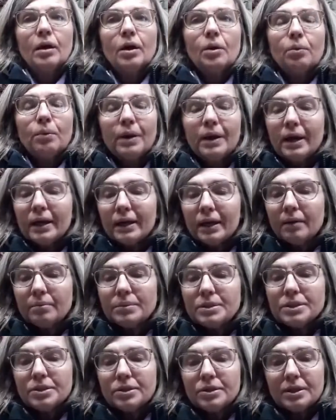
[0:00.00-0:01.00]
When I
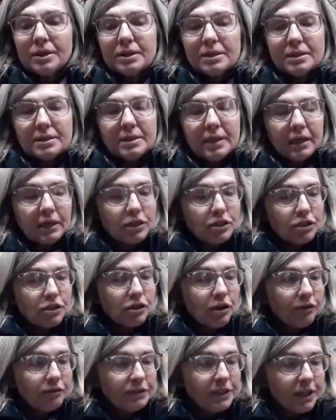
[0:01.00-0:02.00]
come to this
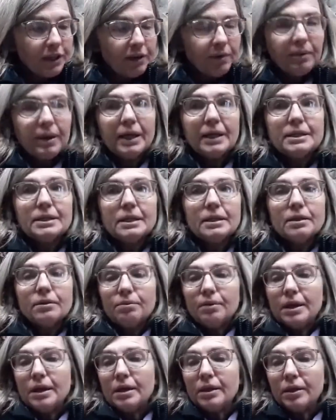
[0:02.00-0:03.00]
section of decorating the
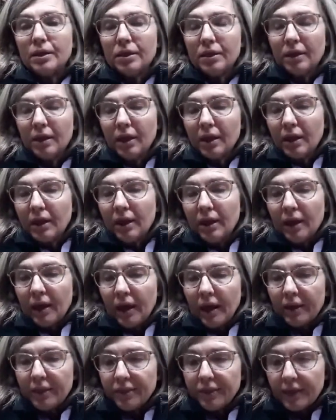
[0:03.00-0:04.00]
wreath,
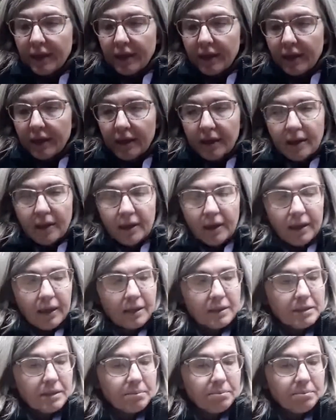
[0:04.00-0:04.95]
I think it's